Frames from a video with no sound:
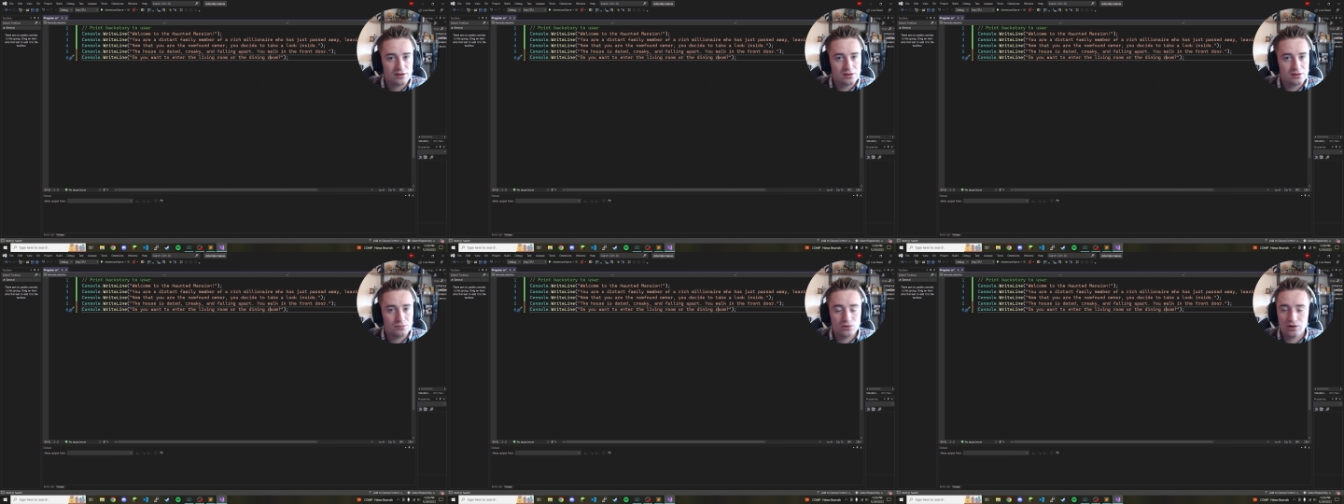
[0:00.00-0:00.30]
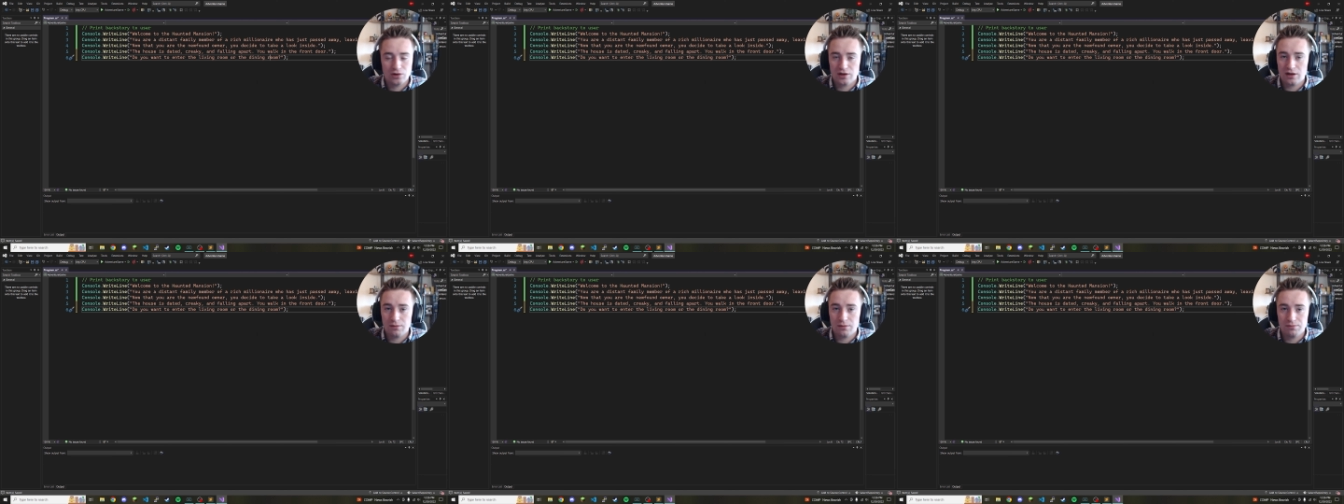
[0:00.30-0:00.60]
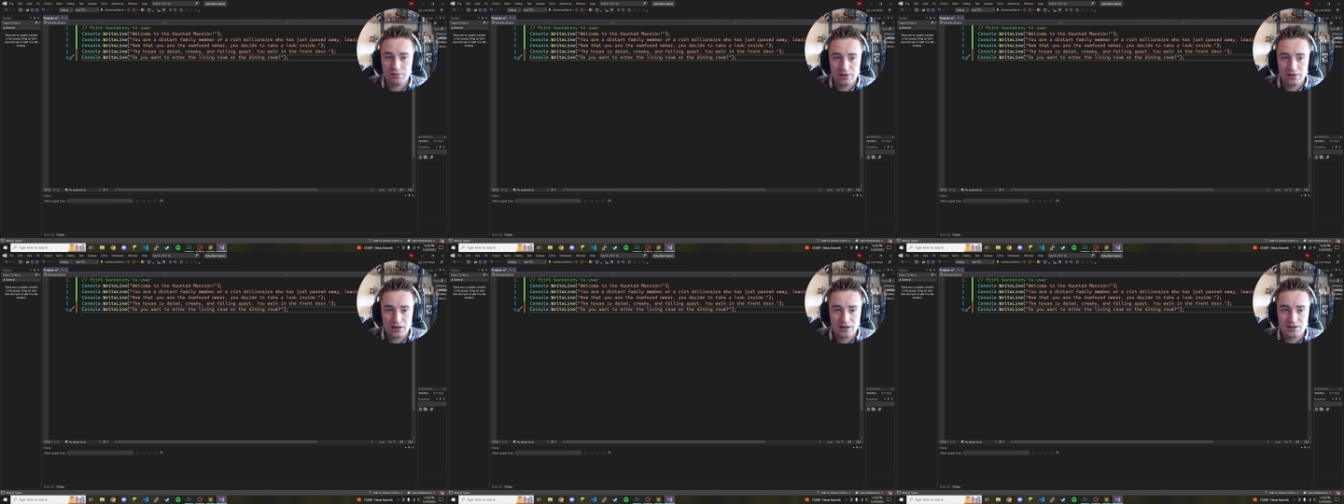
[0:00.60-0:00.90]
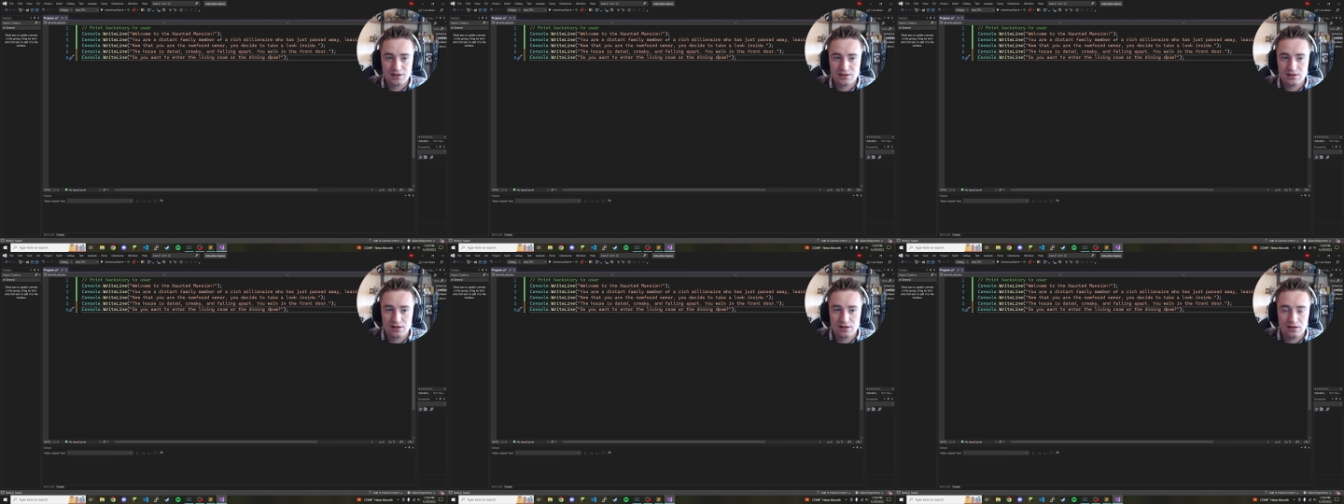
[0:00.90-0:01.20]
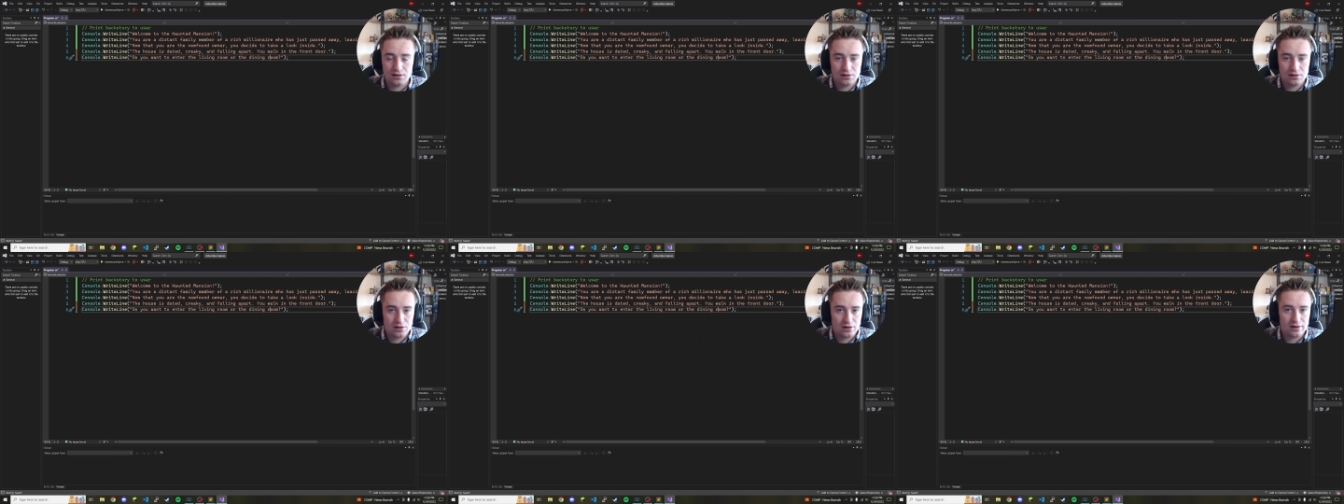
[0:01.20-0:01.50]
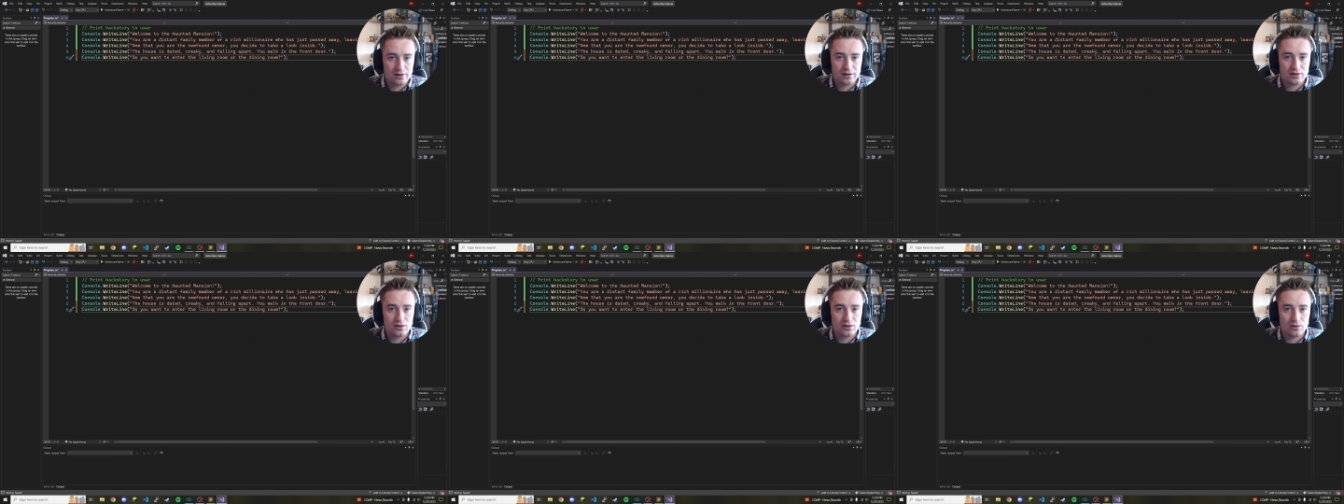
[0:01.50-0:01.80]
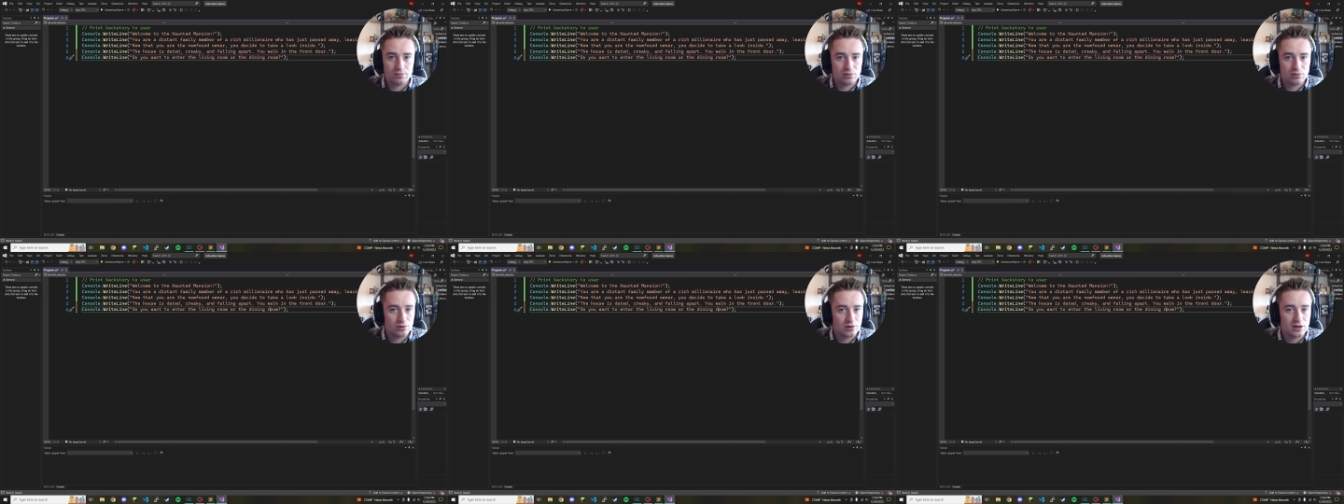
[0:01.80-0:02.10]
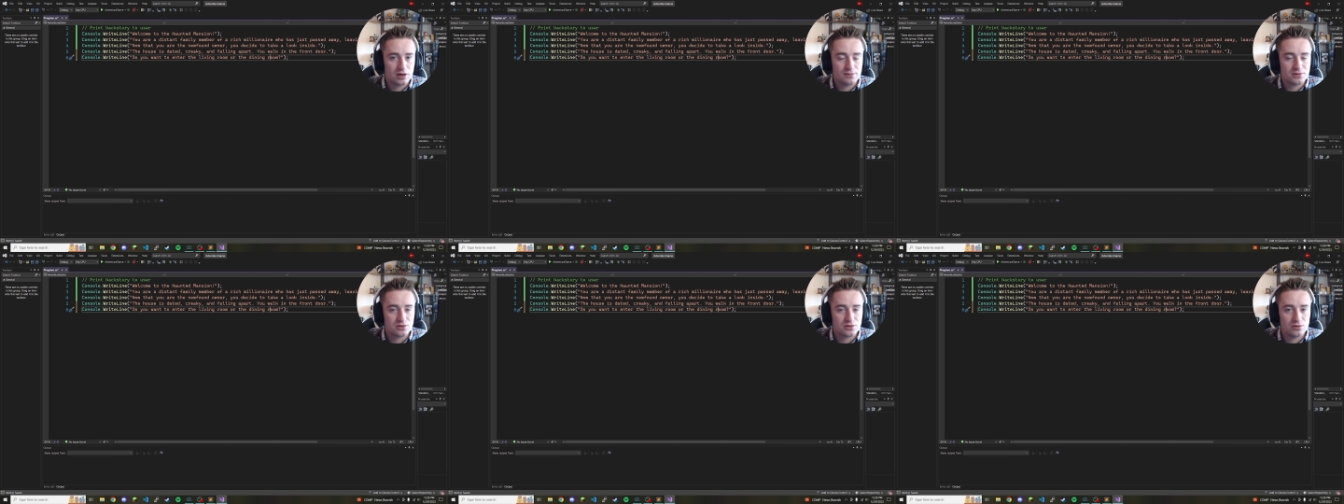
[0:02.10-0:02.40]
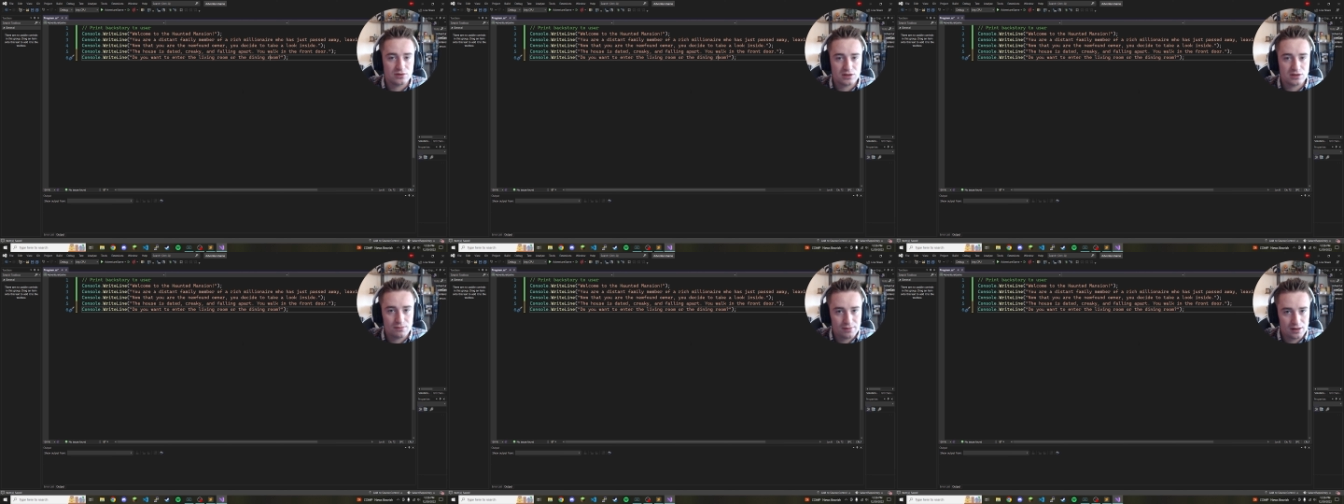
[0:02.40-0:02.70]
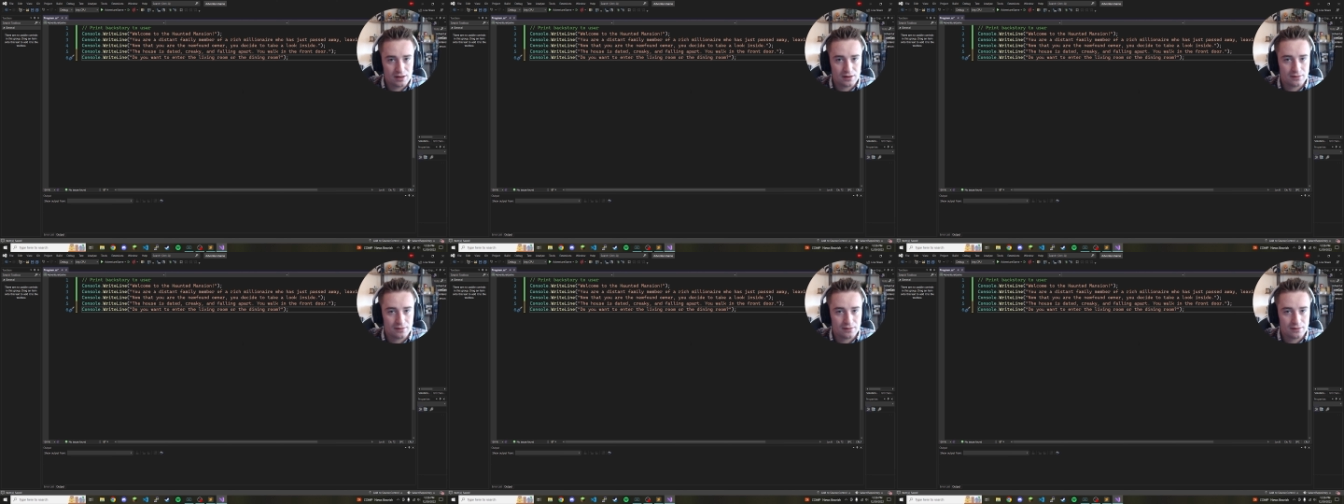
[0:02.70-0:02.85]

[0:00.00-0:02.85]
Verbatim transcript: the more complex and long your program is going to be.